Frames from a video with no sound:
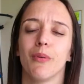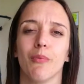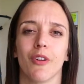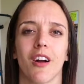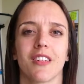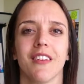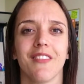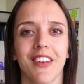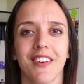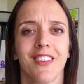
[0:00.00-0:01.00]
be
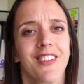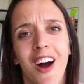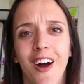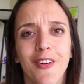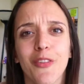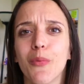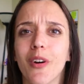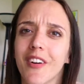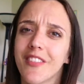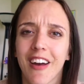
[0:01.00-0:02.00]
productive and conquer the
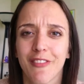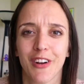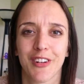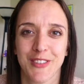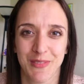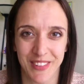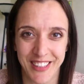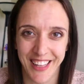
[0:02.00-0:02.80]
world after I do something